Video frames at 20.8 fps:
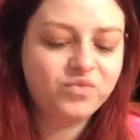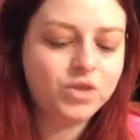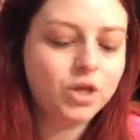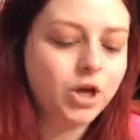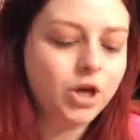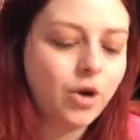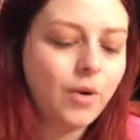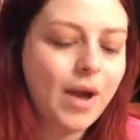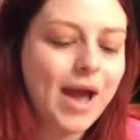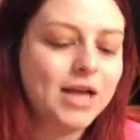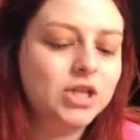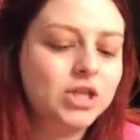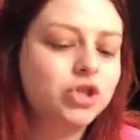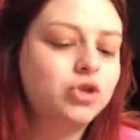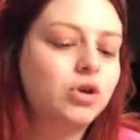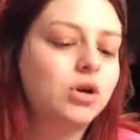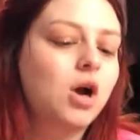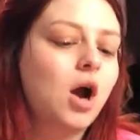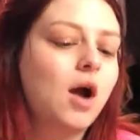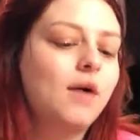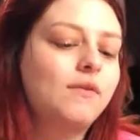you know,
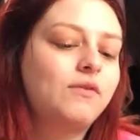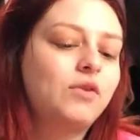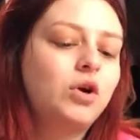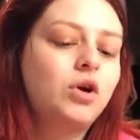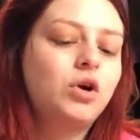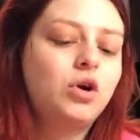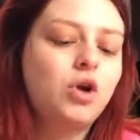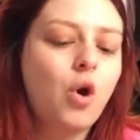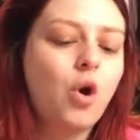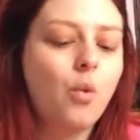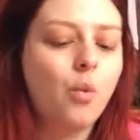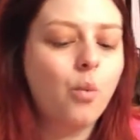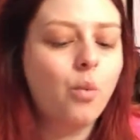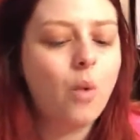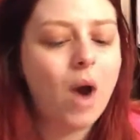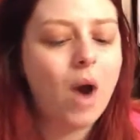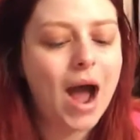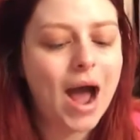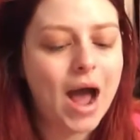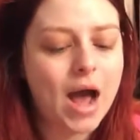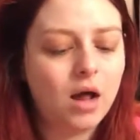extra covered
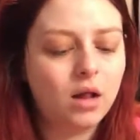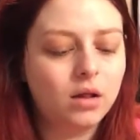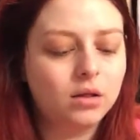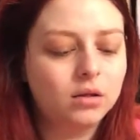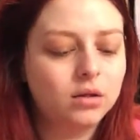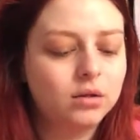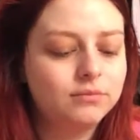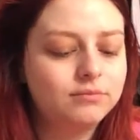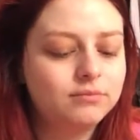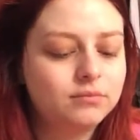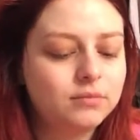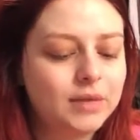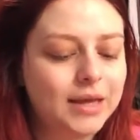while